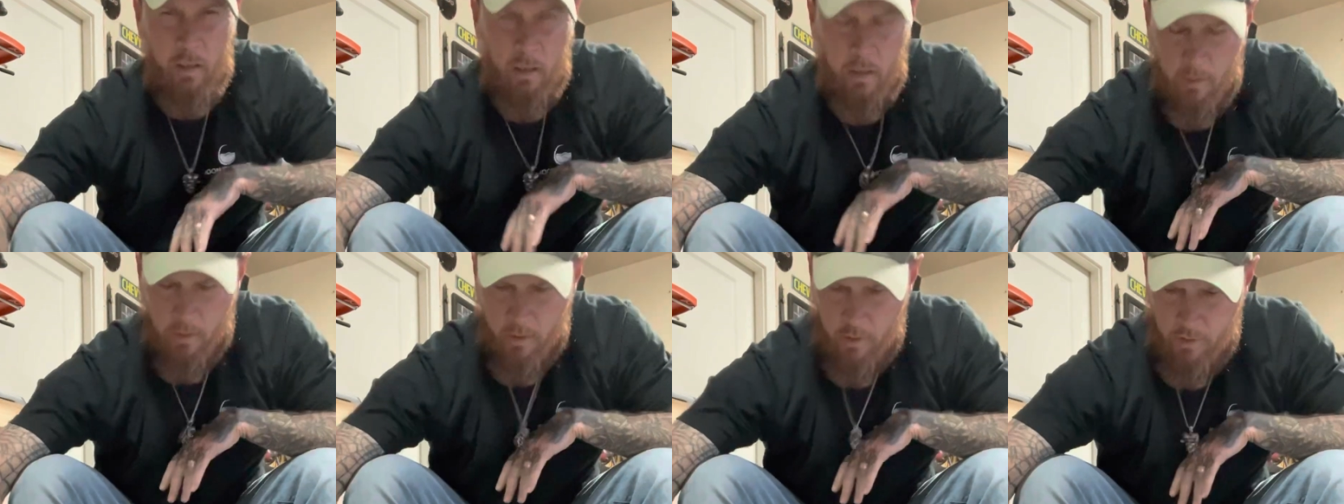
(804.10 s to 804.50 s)

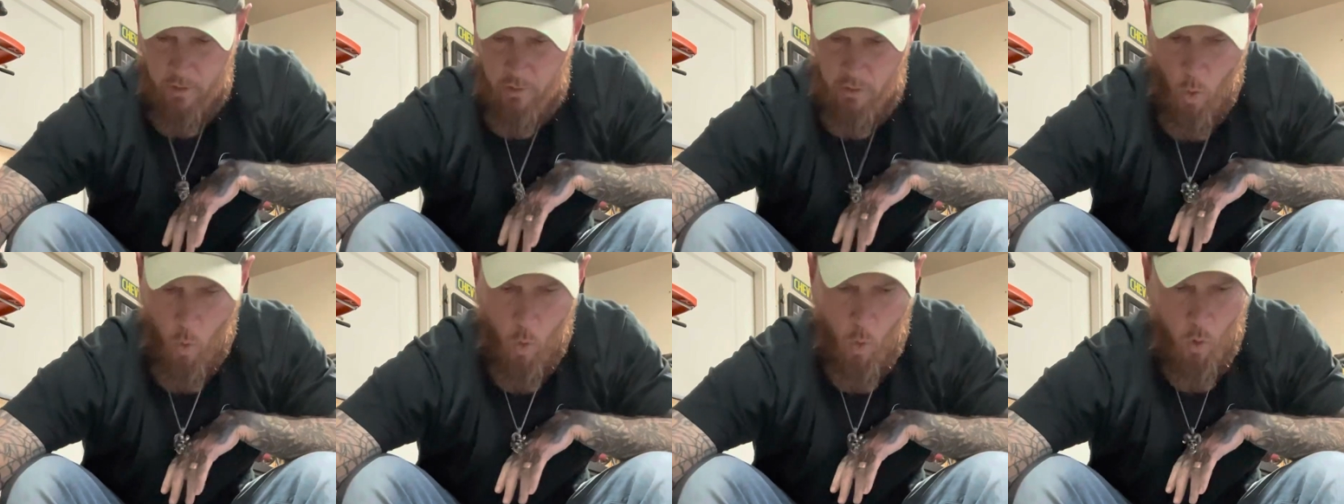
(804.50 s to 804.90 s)
this is
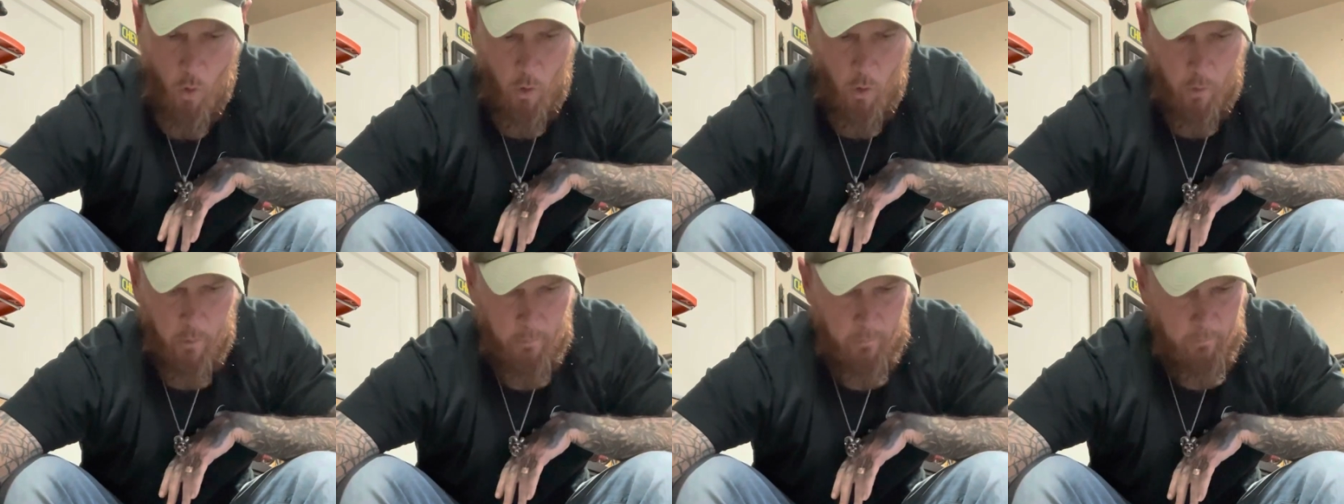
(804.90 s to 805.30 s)
the
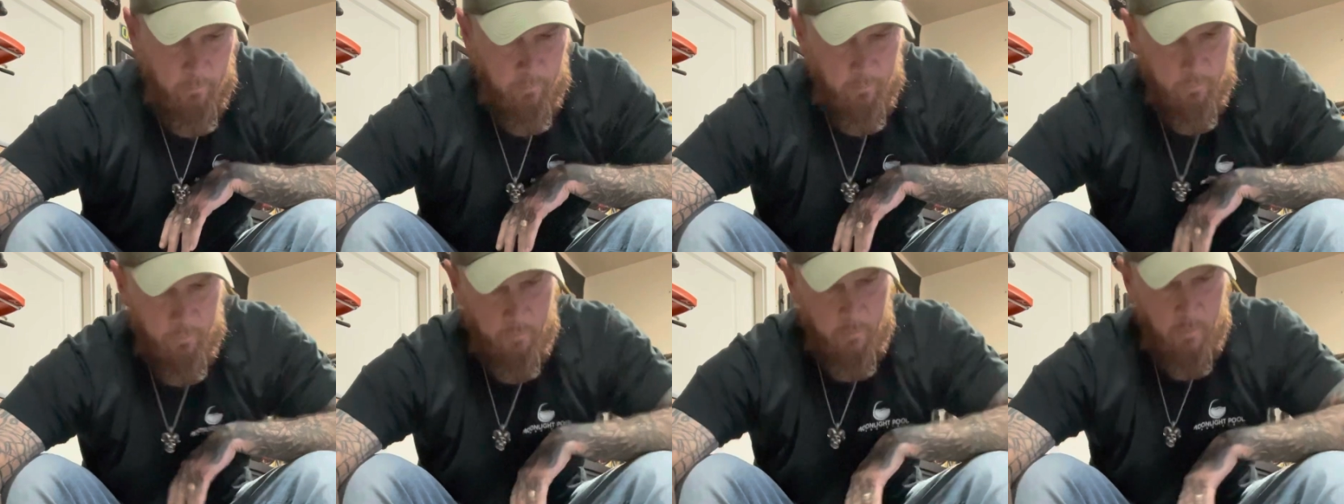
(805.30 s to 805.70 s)
horn,
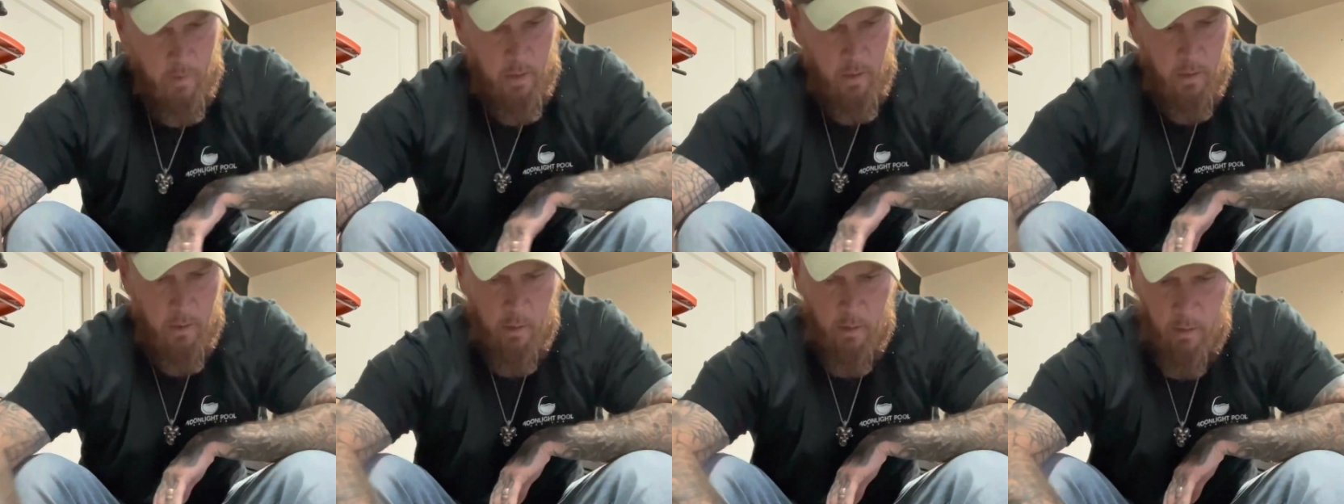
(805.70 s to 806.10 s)

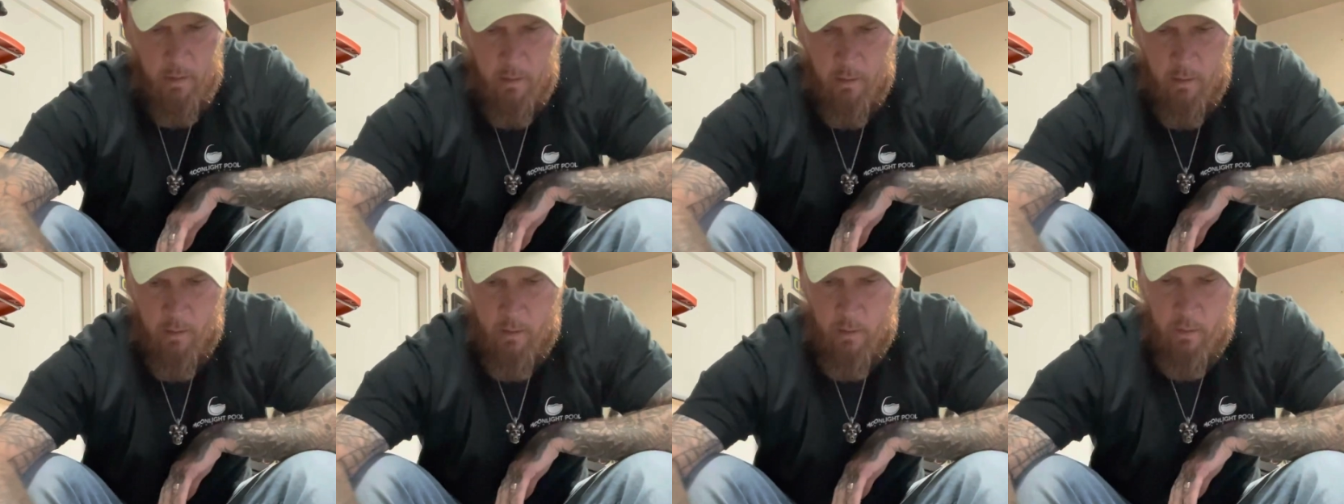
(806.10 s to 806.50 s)

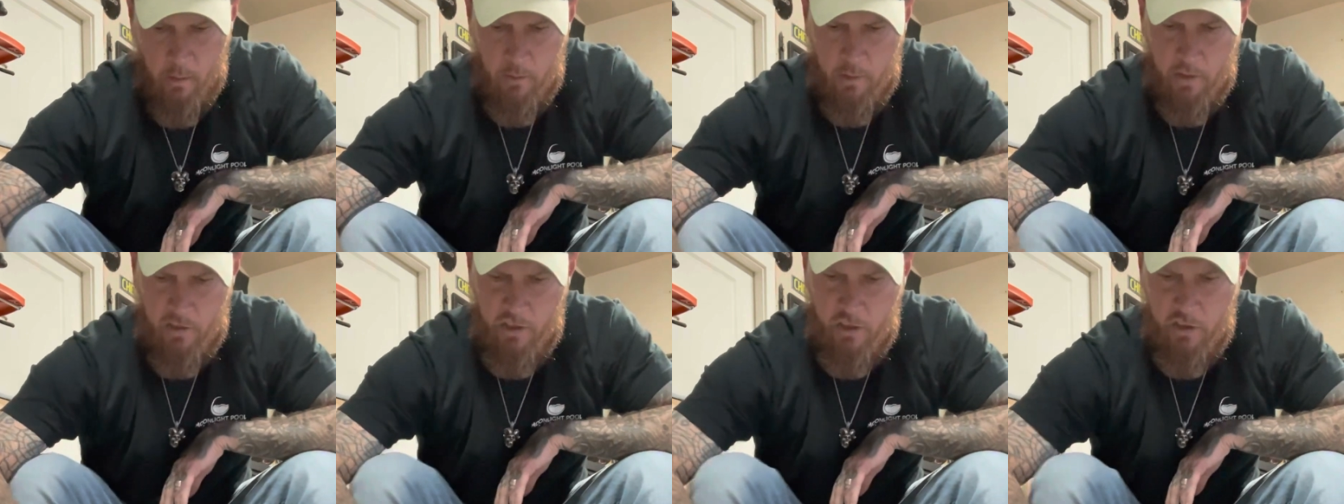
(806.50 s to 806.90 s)

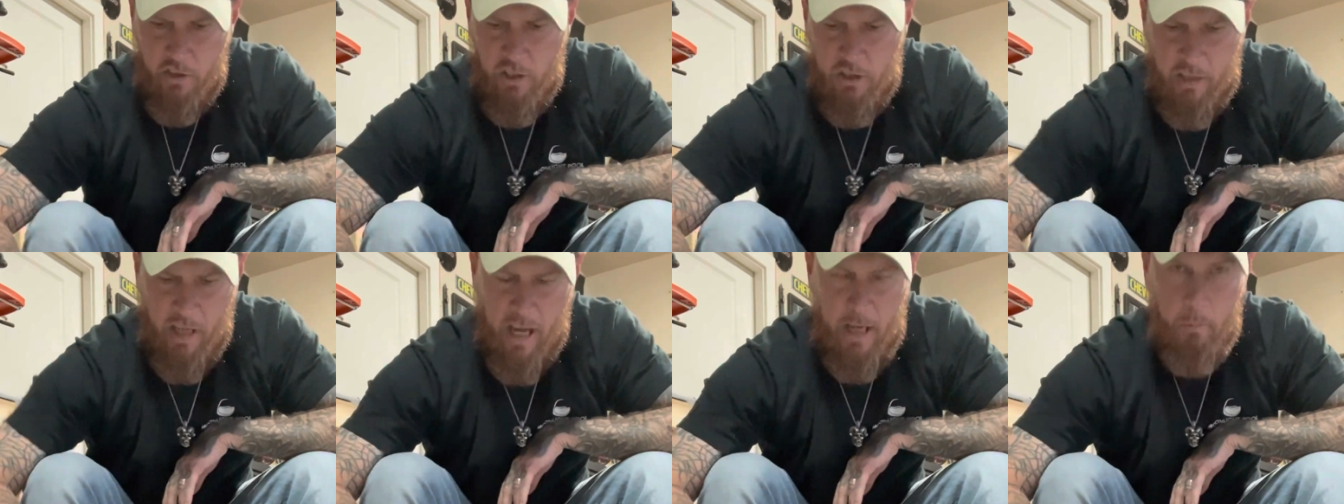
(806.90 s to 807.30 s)
this is the
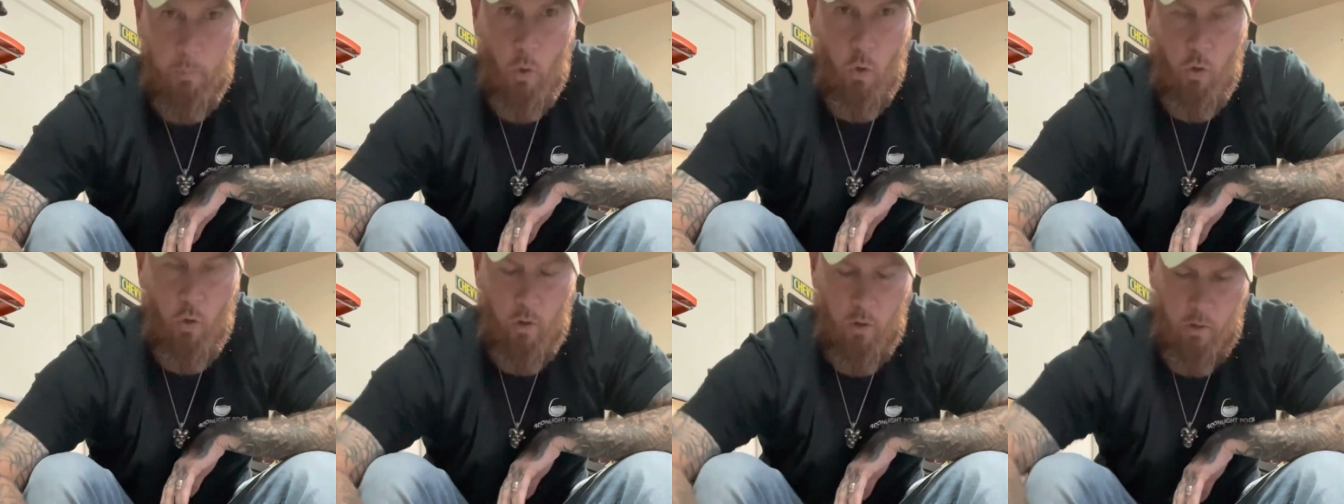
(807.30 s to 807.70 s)

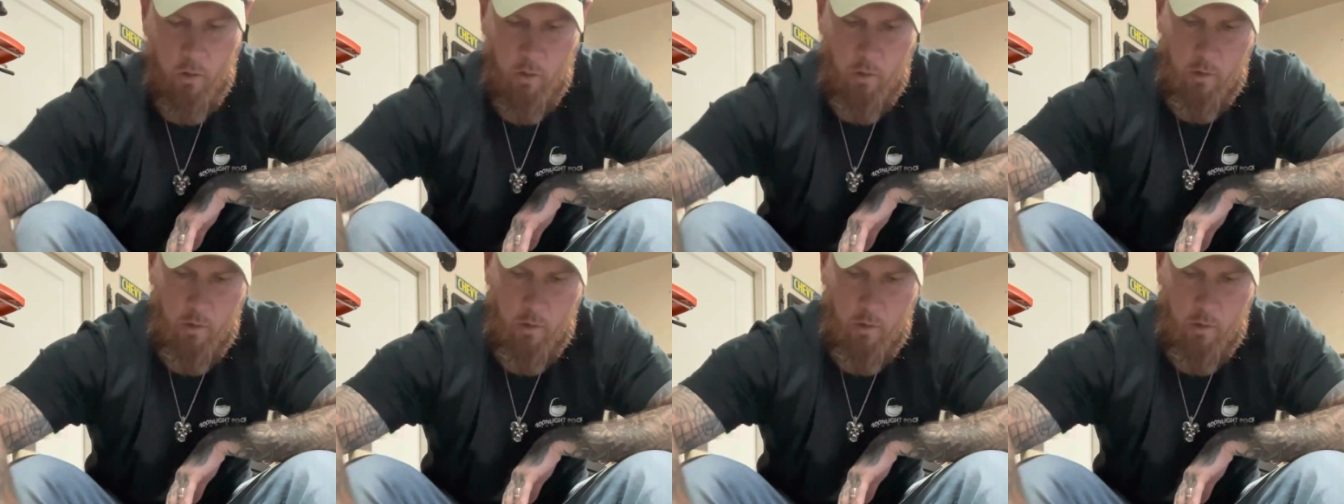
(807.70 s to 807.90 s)
table,